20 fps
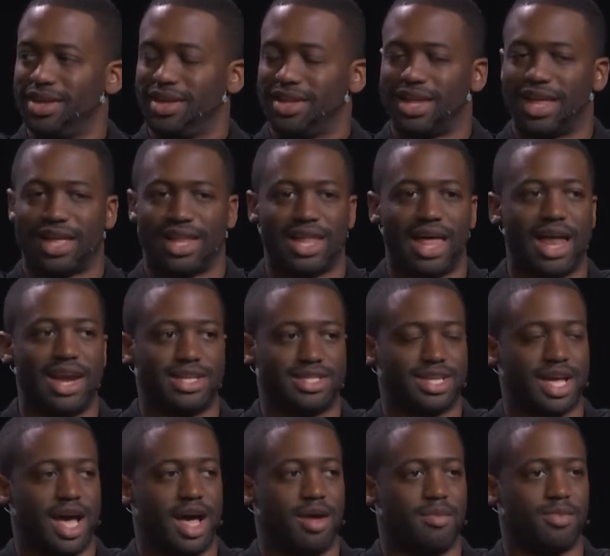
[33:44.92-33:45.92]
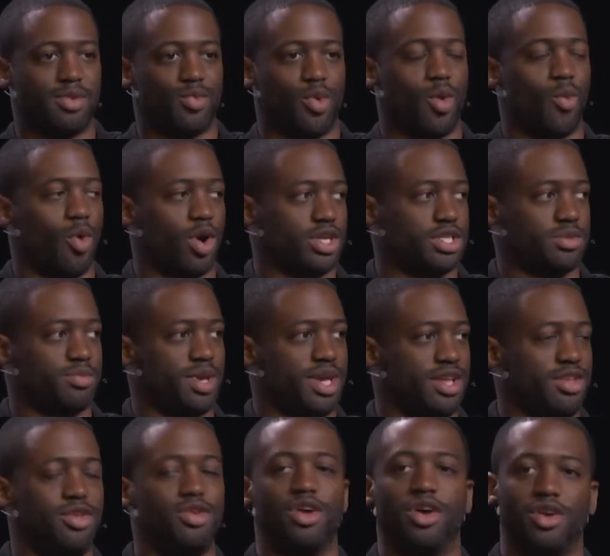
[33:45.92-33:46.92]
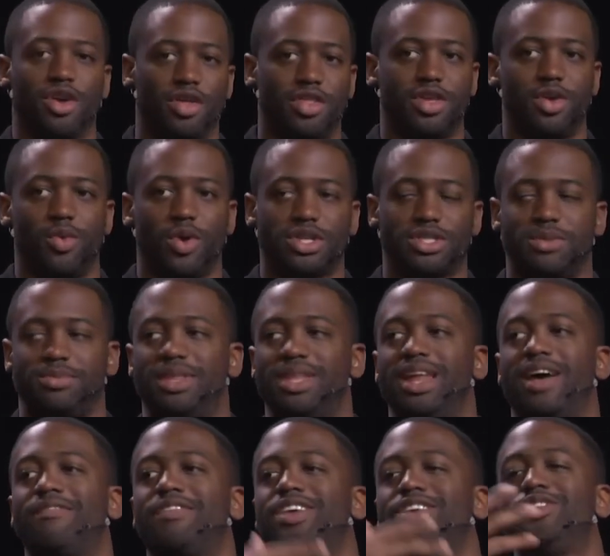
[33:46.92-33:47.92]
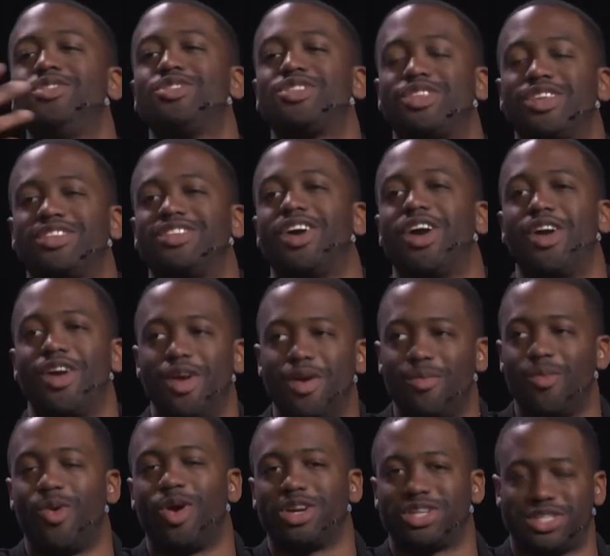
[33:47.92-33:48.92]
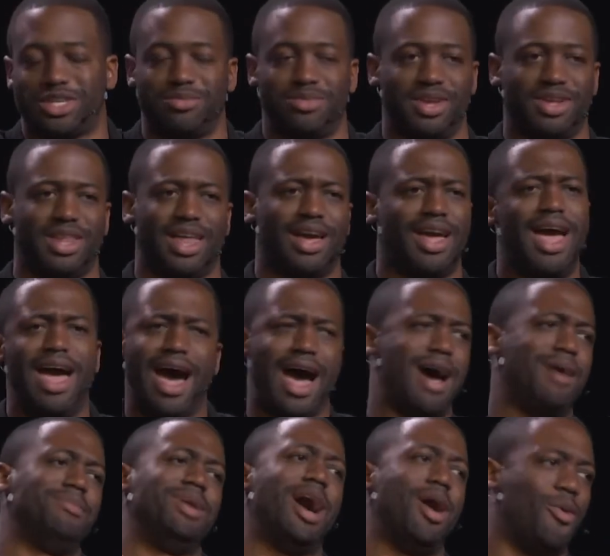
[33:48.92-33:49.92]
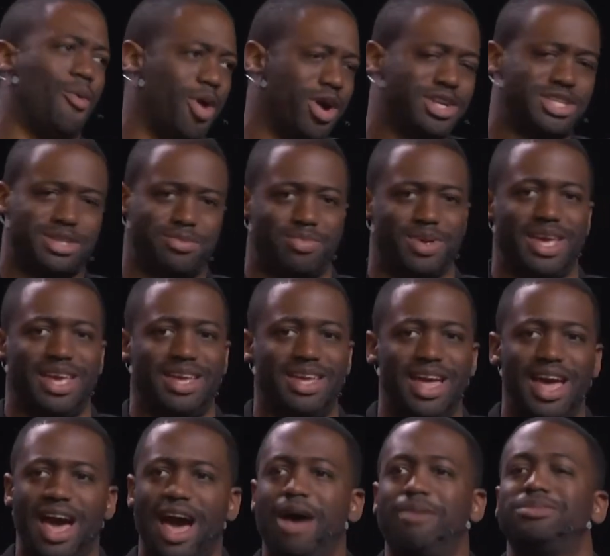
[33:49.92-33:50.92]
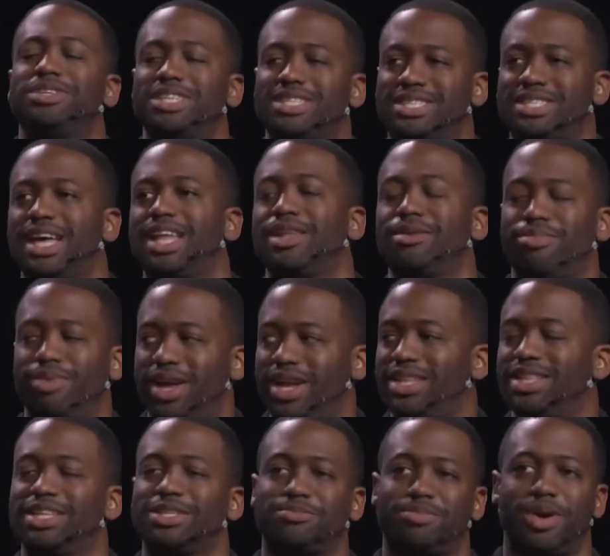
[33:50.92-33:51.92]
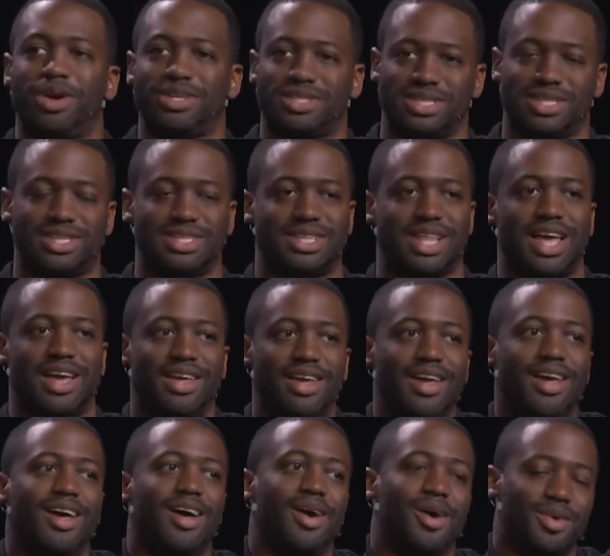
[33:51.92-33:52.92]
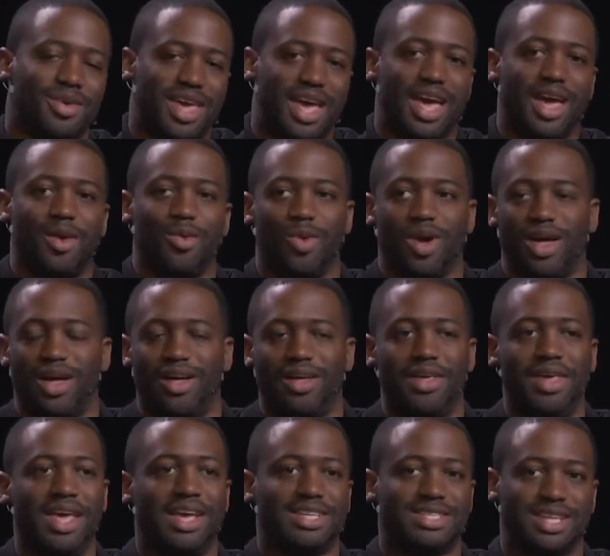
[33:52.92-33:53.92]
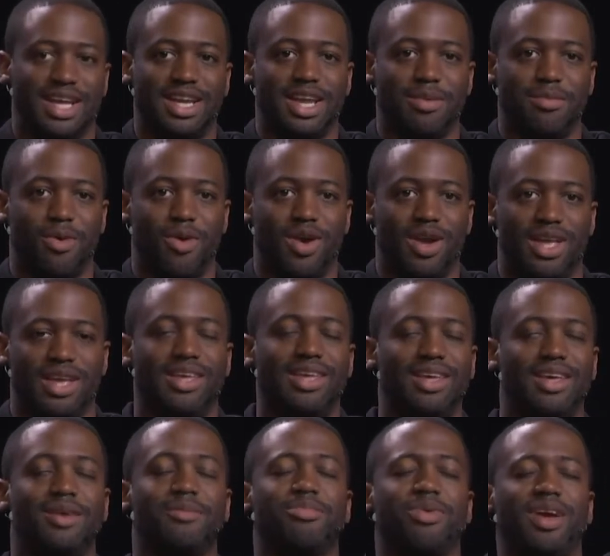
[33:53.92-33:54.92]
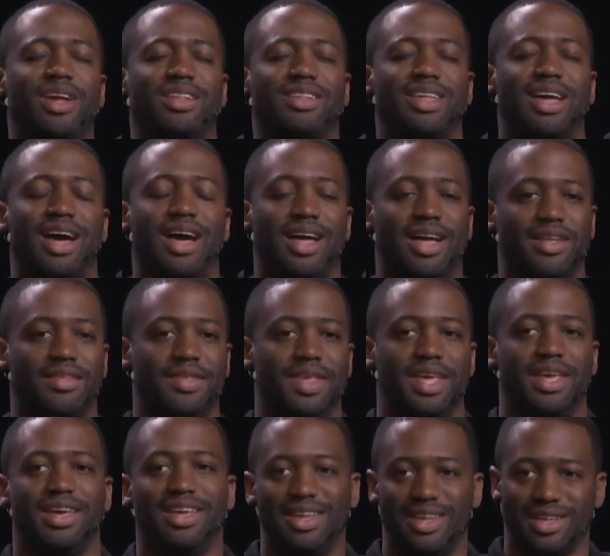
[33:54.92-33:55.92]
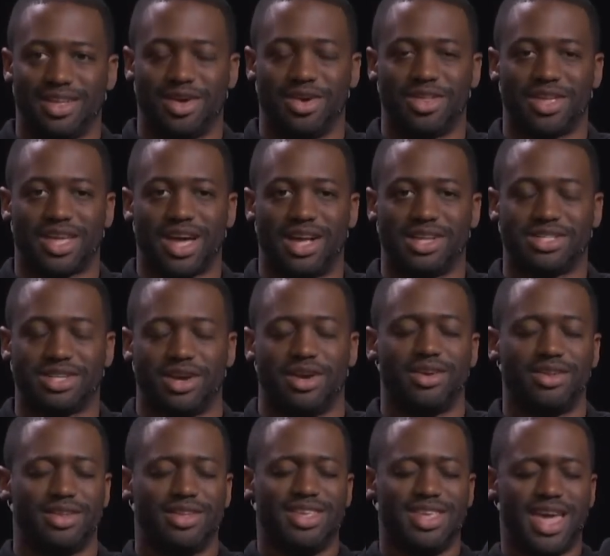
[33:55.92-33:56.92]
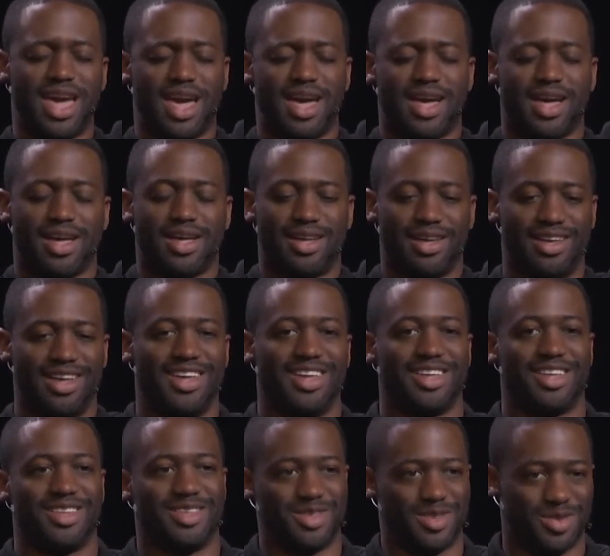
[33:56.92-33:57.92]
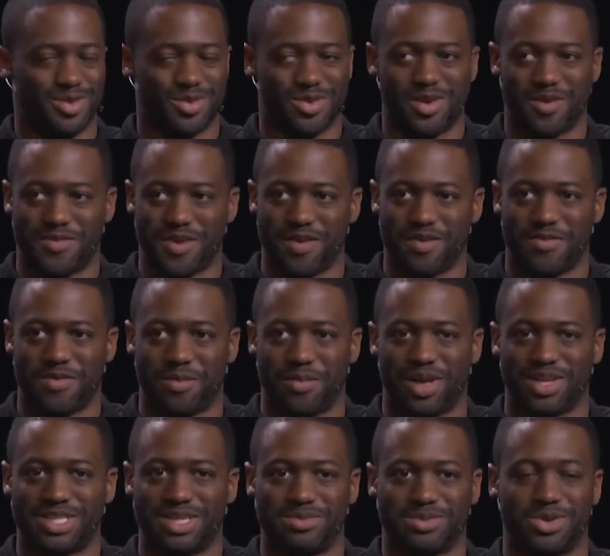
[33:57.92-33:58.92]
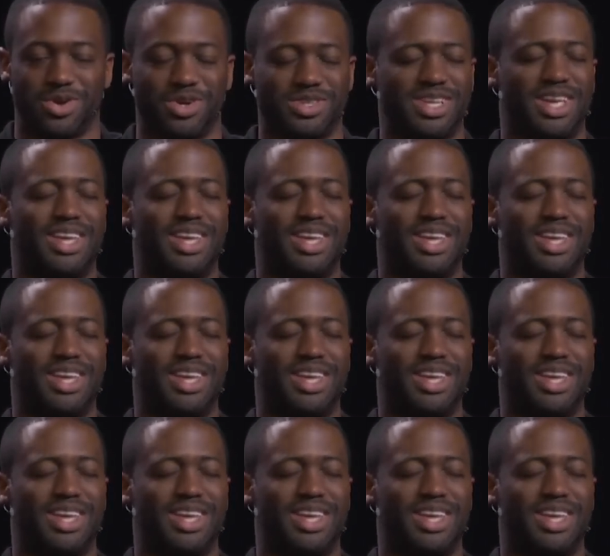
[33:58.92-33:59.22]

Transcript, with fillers: Like a lot of times we're worshiping and you don't know that you worship. And then if they use the term worshiping, you're like, I'm not worshiping. I'm just celebrating this person. It's like, okay, well, Sunday morning, praise God. Go to the concert? Yeah, your favorite football team scores?